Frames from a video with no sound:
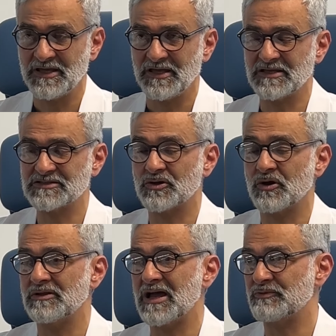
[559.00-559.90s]
It's
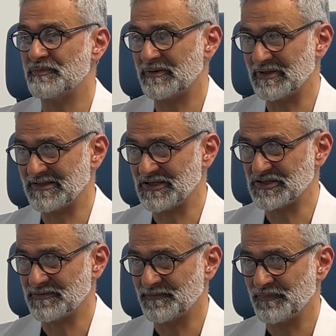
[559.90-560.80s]
called
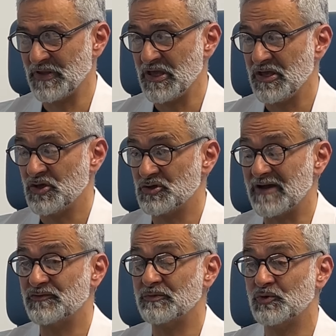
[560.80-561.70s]
hypopigmentation. You
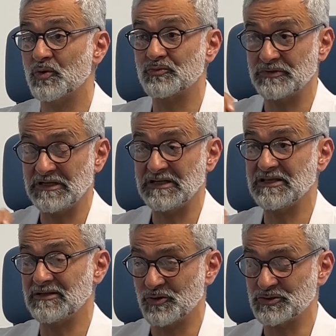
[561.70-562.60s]
have to go
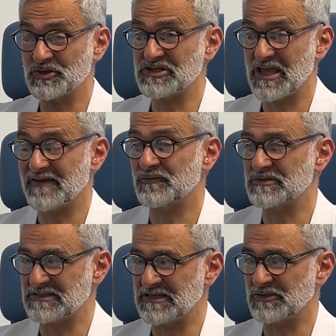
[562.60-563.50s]
really close to shave to
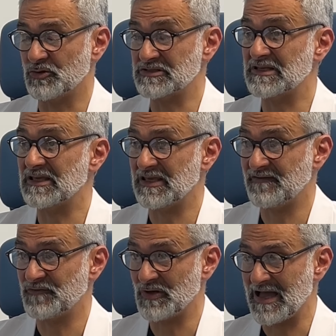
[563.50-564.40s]
see those
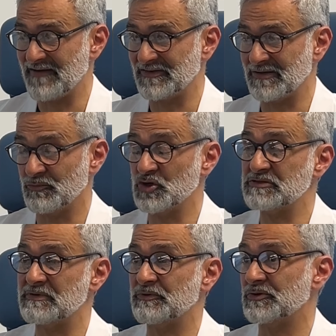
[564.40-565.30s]
if you have them.
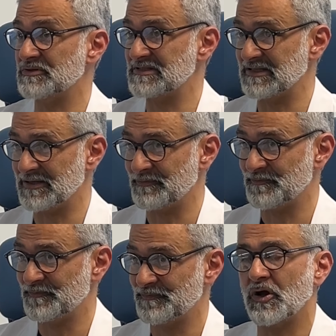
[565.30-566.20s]
Most people don't see them.
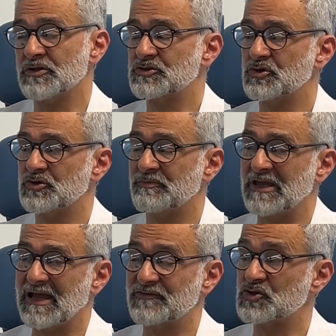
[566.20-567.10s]
Also, you may
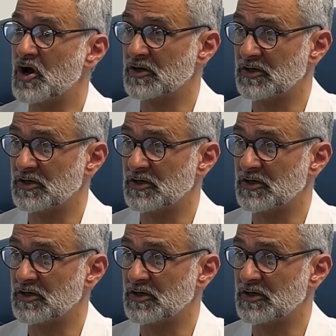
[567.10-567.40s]
have shock